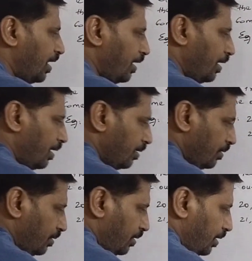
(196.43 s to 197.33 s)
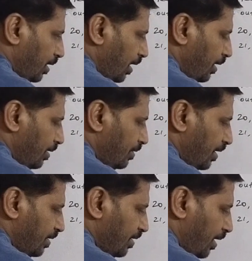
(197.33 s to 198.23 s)
greater, 30 it is
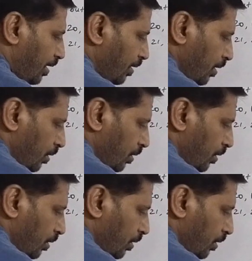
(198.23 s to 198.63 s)
lesser,